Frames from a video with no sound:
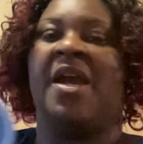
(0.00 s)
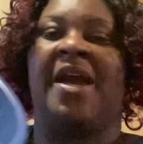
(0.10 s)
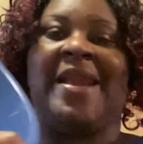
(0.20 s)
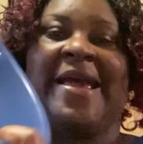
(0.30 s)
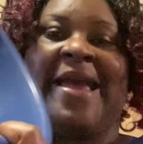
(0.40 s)

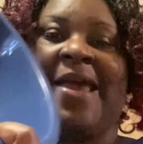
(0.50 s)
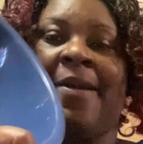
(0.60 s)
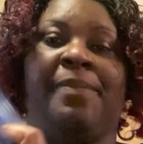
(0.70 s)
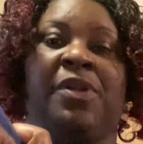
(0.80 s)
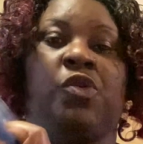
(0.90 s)
And I got a
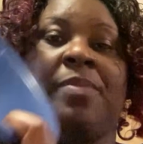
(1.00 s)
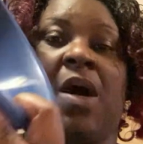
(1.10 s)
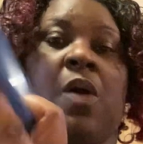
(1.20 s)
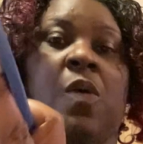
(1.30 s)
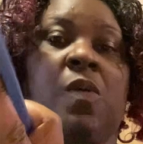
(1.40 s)
blue
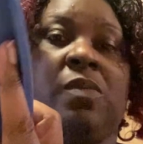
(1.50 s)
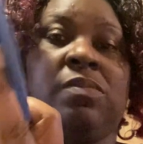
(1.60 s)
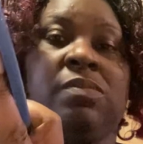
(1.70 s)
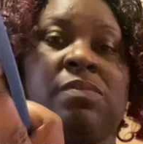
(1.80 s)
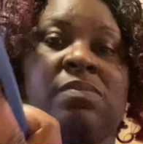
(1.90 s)
bowl
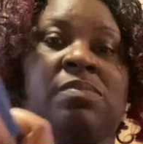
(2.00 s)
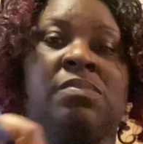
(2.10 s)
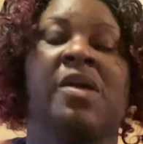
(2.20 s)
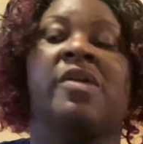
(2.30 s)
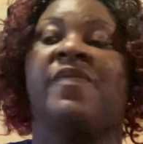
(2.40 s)

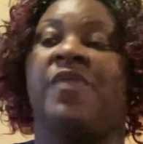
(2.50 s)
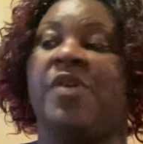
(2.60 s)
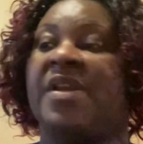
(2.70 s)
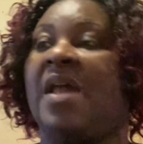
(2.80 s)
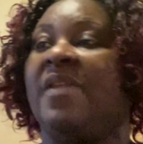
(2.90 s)

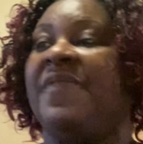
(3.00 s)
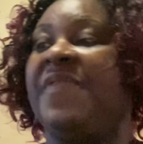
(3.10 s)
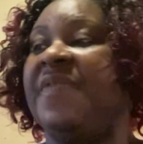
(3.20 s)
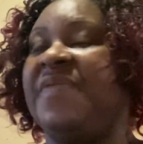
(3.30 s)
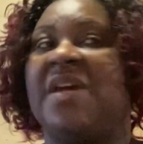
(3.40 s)
for
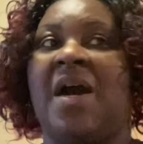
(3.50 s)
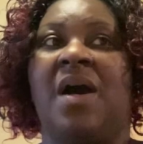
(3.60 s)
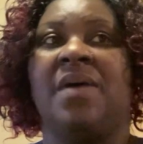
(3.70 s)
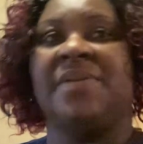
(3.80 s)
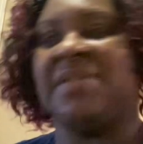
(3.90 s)
$1.50
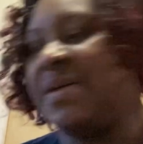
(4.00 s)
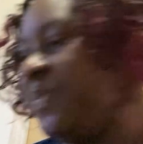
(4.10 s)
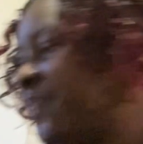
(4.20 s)
also.